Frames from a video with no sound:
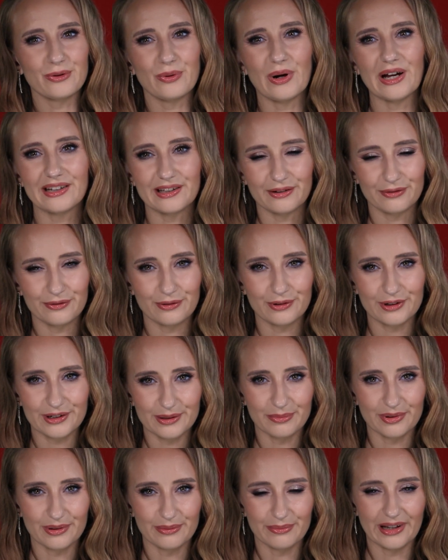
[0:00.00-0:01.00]
a quite
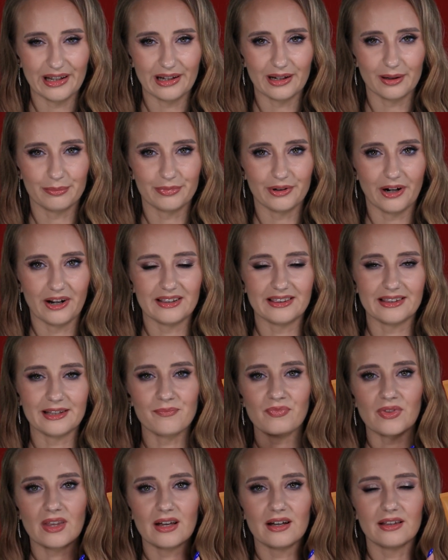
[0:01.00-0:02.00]
affordable makeup brand.
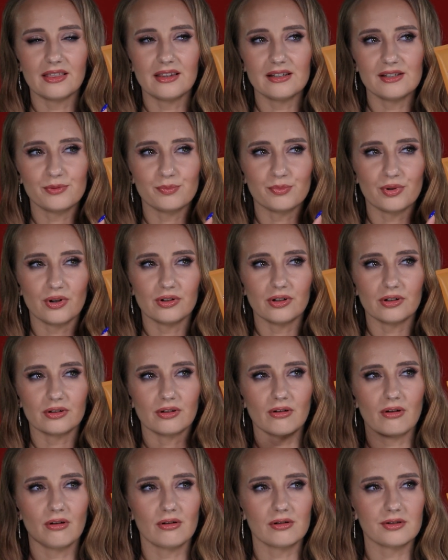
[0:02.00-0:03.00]
This
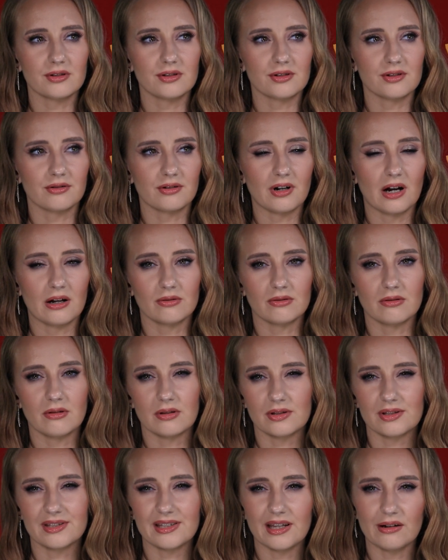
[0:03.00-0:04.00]
product costs
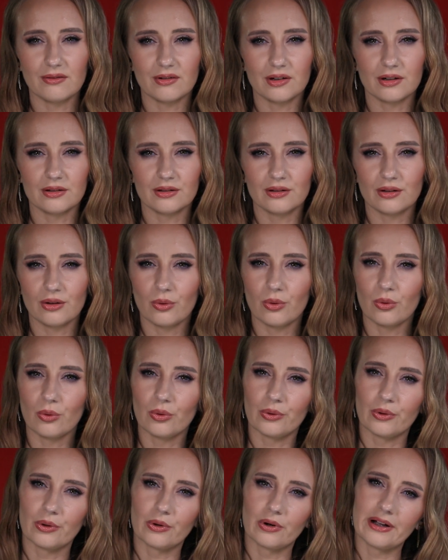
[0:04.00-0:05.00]
around 7
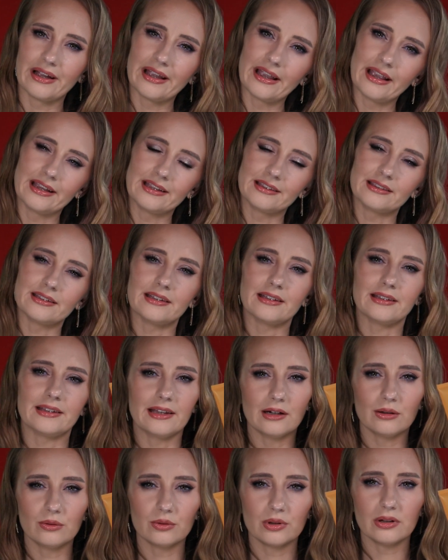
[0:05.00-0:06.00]
or 8
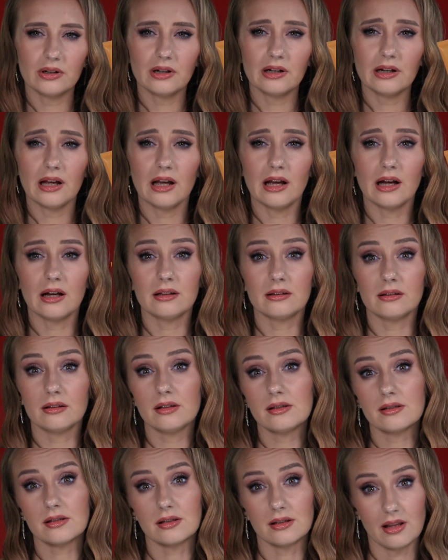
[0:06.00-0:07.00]
euro, and
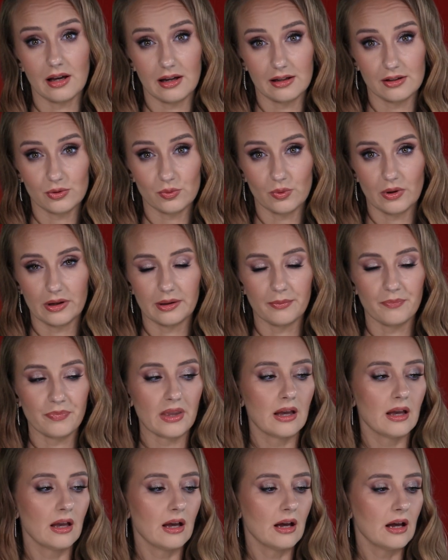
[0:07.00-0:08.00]
it's a nice one.
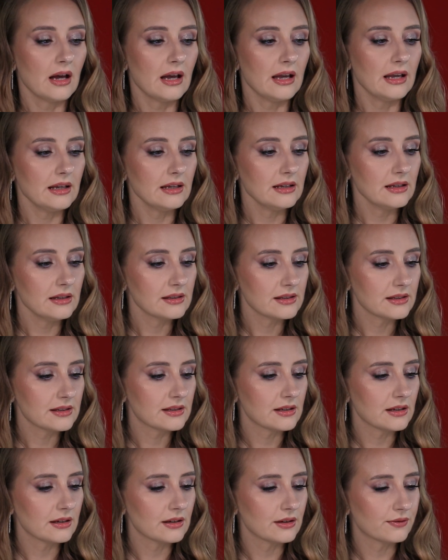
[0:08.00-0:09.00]

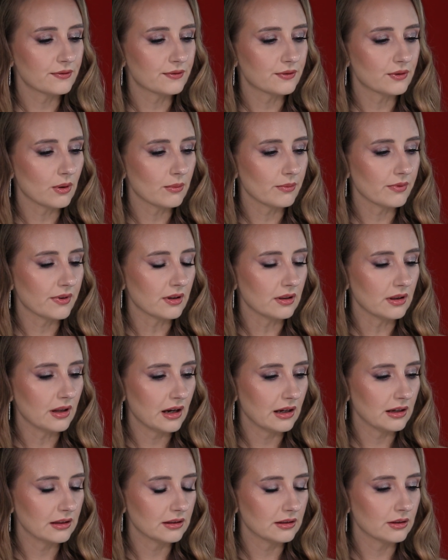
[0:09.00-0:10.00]
It's from the
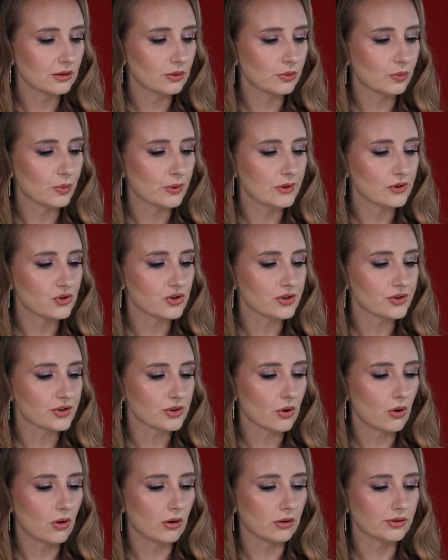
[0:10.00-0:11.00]
line which is
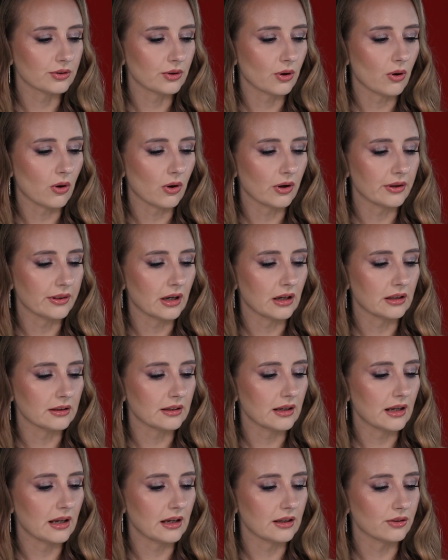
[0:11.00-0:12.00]
called
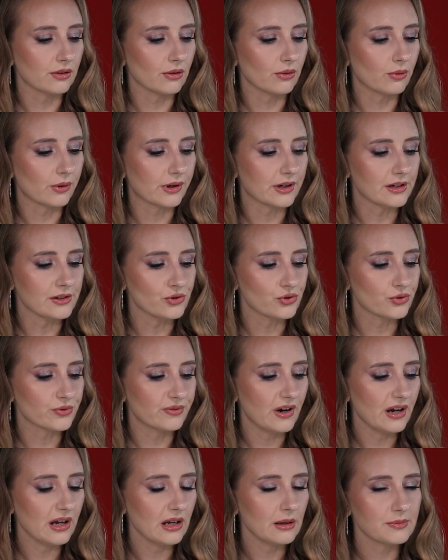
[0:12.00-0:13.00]
Coconut and Orange
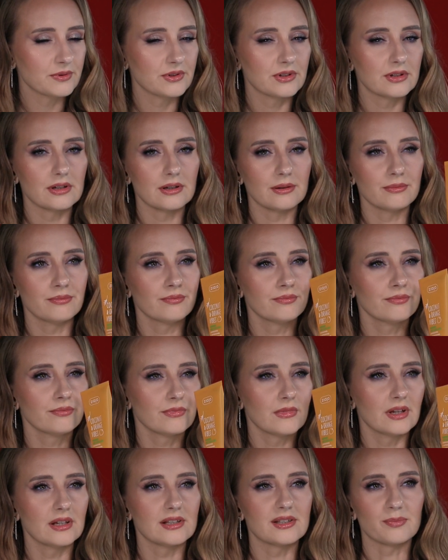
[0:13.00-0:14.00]
Vibes.
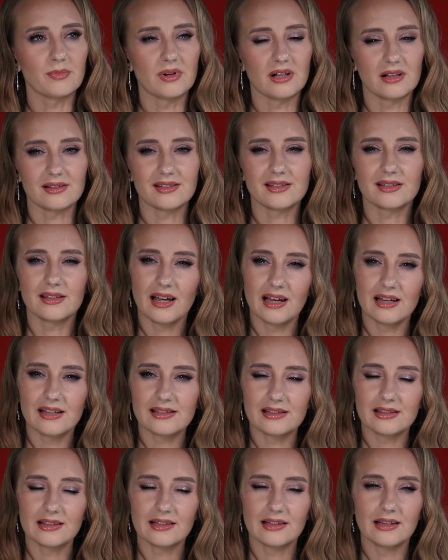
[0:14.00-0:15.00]
It smells
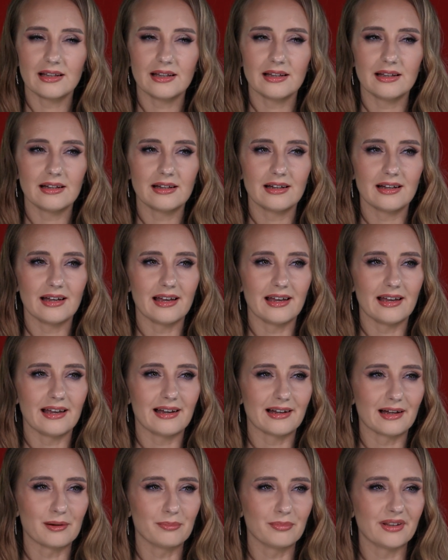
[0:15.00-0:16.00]
nicely,
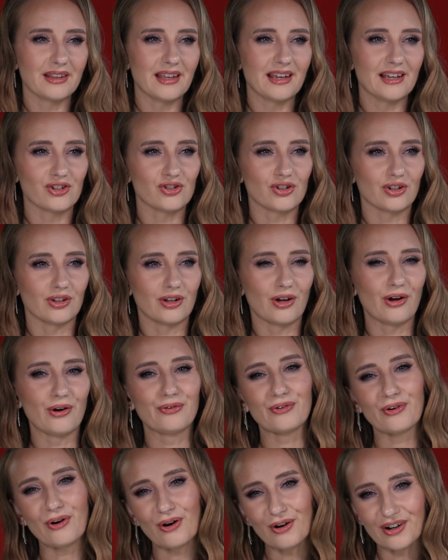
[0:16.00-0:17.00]
a combination
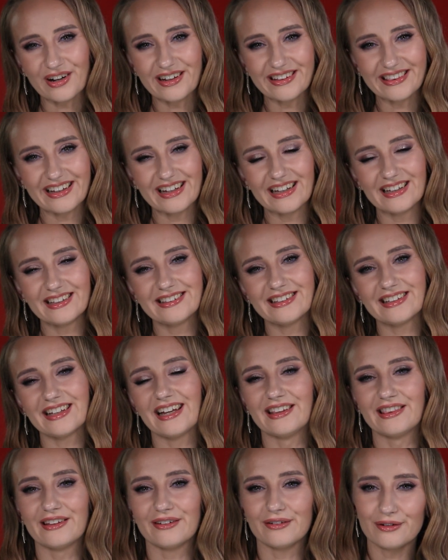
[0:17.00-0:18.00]
of coconut
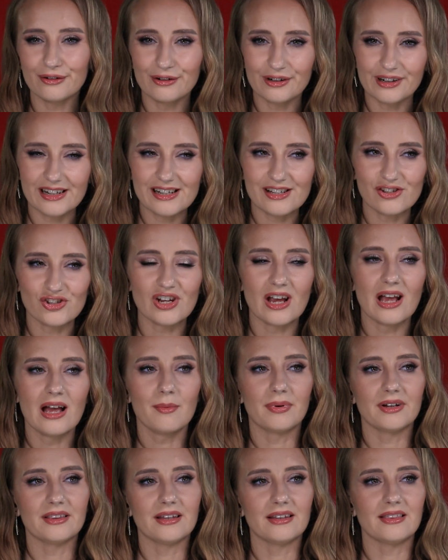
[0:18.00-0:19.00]
and orange,
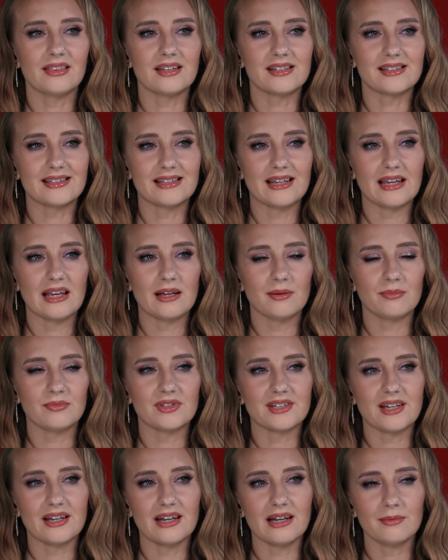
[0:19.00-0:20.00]
but at the
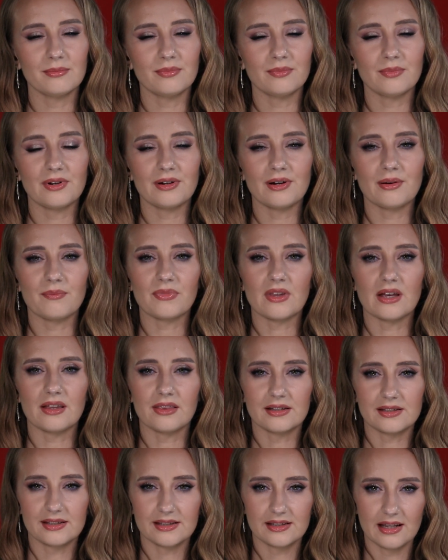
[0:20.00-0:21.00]
same time,
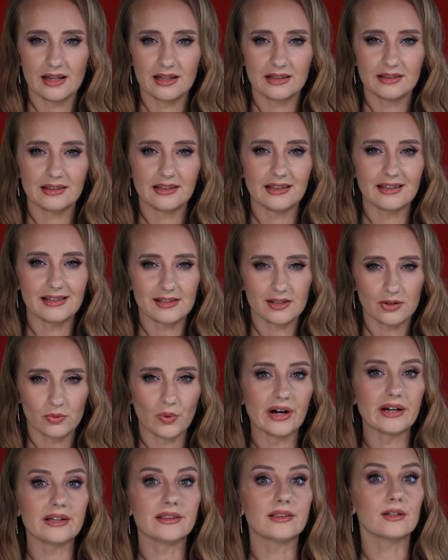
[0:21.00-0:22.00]
the scent is
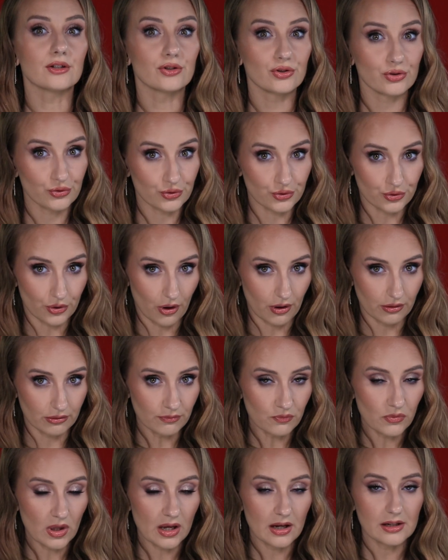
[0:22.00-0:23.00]
quite
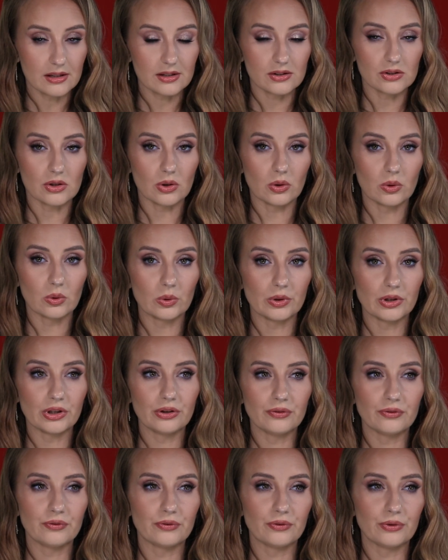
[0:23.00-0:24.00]
strong. So
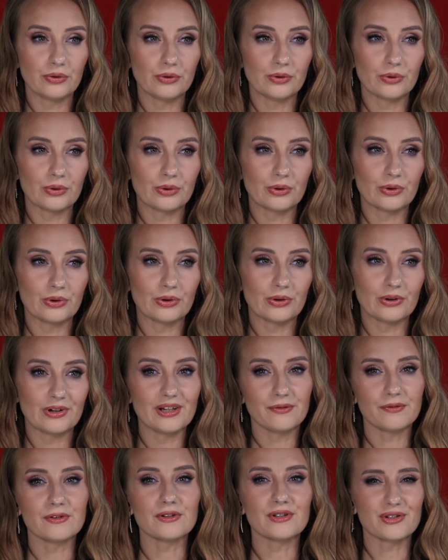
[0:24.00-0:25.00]
if
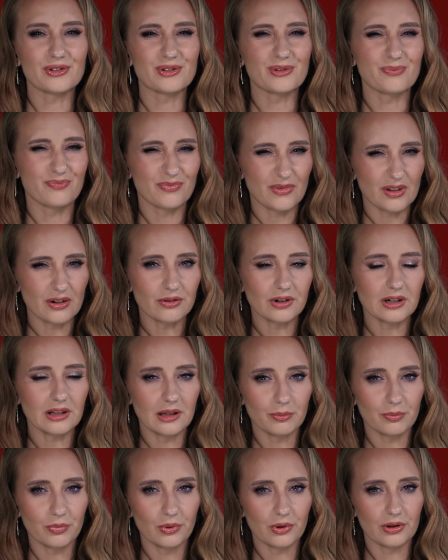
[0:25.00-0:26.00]
it's
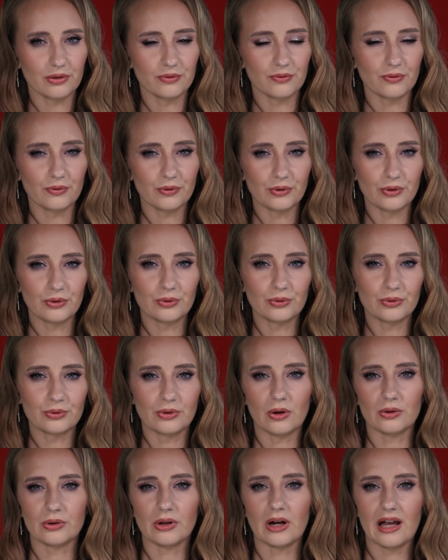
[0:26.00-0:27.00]
really important for you
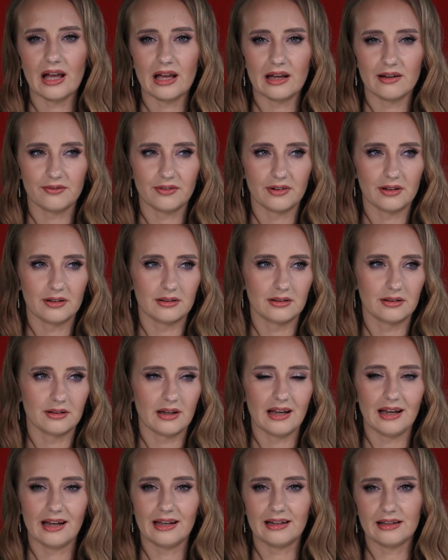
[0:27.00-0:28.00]
not
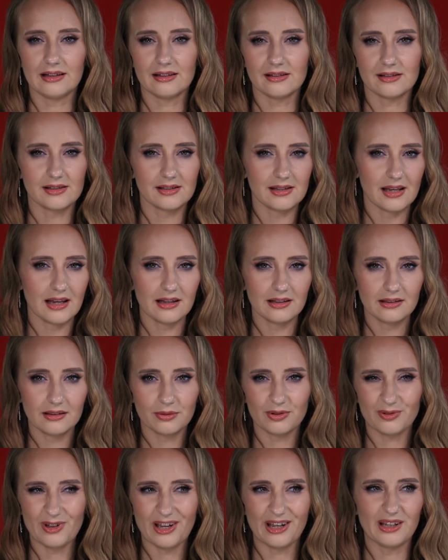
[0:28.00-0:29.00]
having any
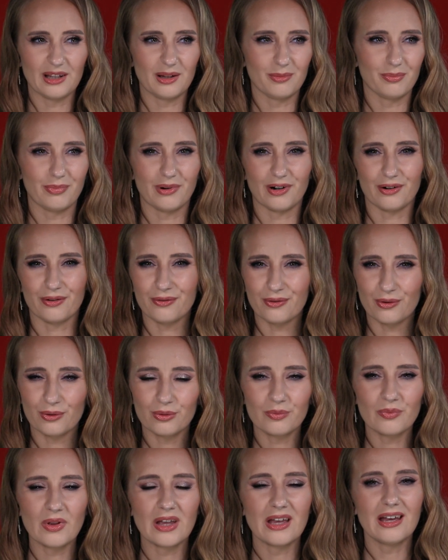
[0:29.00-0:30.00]
scent, any
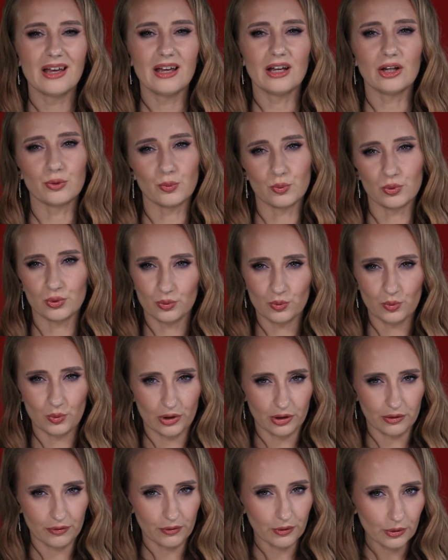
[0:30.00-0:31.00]
perfume, it won't
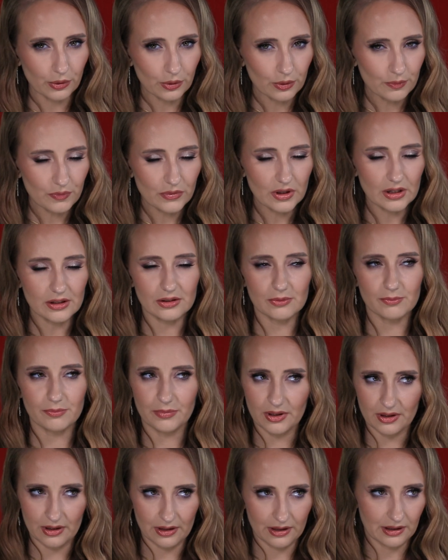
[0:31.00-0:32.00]
work for you.
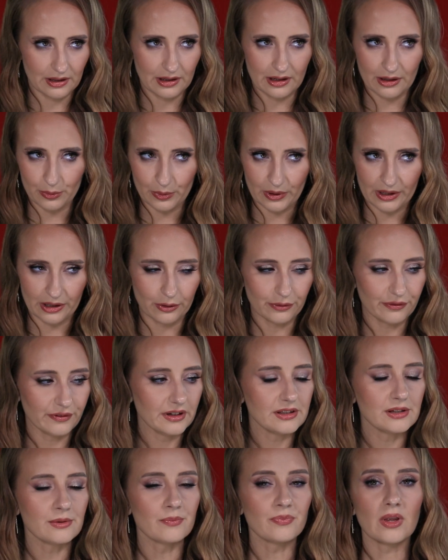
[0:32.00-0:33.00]
Be aware of
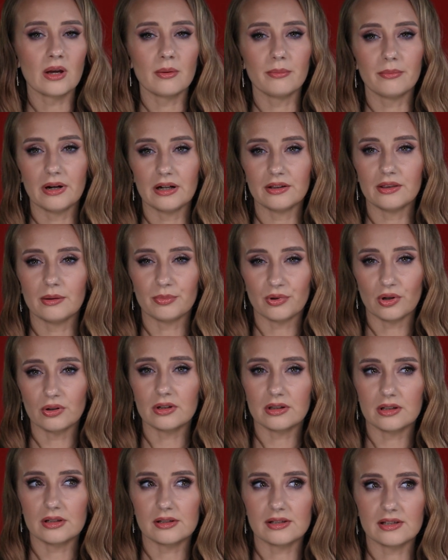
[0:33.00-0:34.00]
it. But the
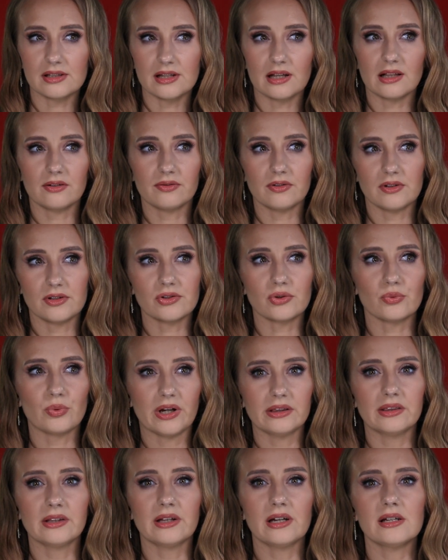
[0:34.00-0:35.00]
product itself is
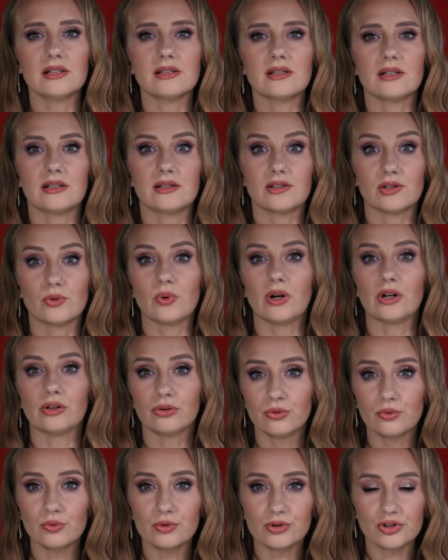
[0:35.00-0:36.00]
quite nice. It's
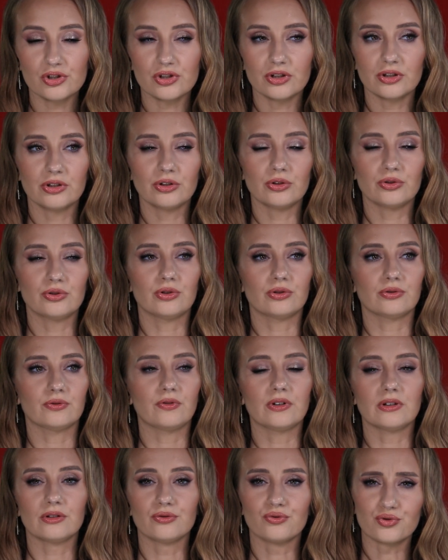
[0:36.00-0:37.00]
quite nourishing. You don't
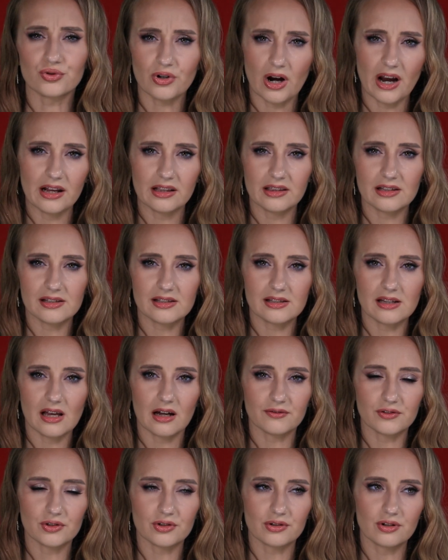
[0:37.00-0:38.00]
feel dryness
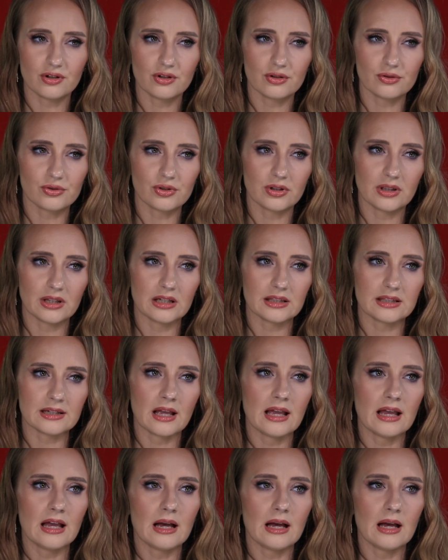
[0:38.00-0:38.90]
after using it.